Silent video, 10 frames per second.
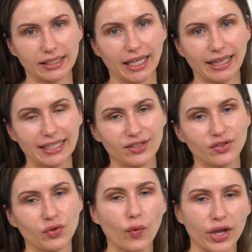at least
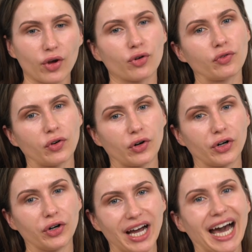3 or
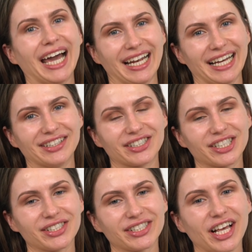4 eyeliners